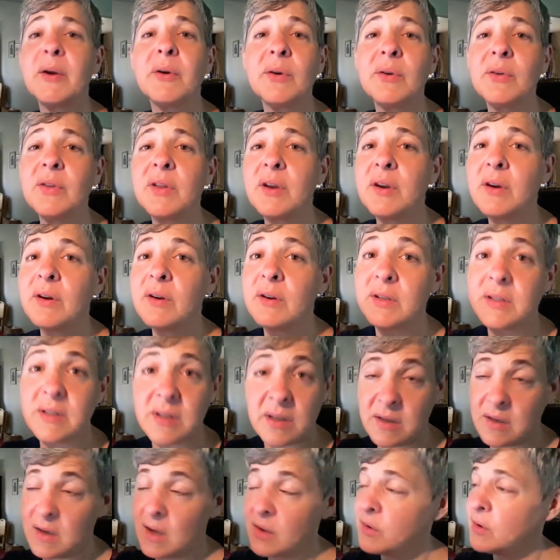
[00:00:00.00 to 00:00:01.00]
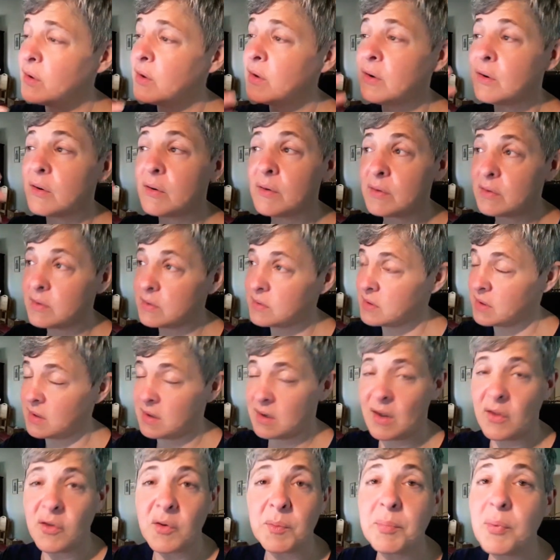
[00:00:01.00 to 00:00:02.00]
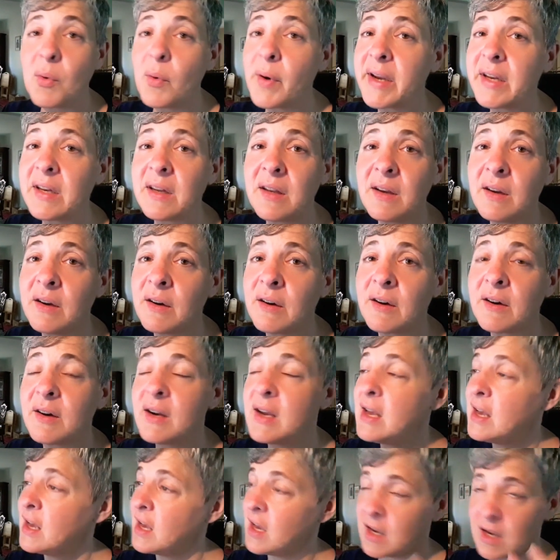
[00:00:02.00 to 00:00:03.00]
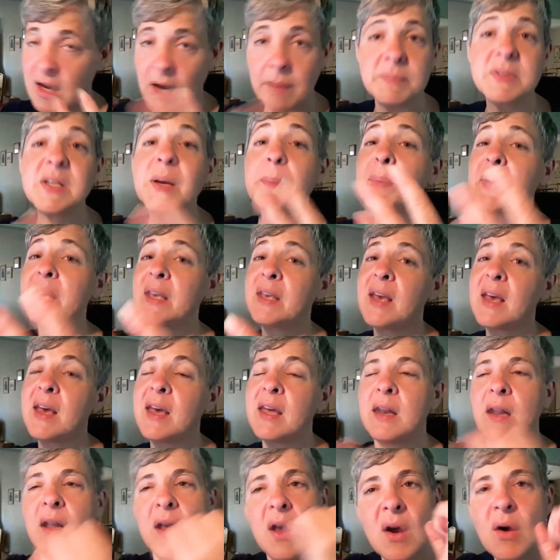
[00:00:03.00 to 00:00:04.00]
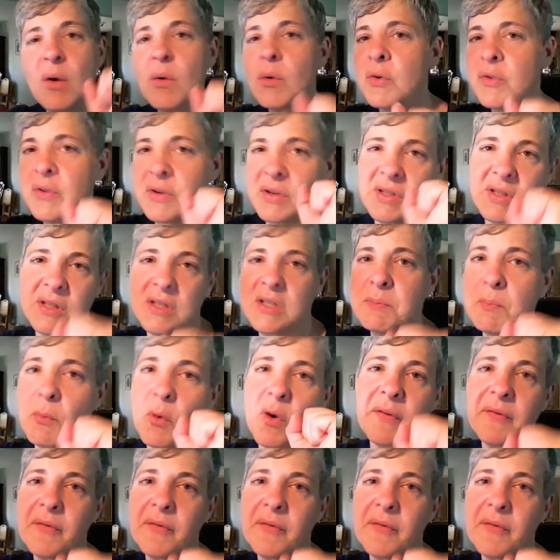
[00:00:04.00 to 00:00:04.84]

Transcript: earlier. It's another it's another point here. It comes up again where there's this more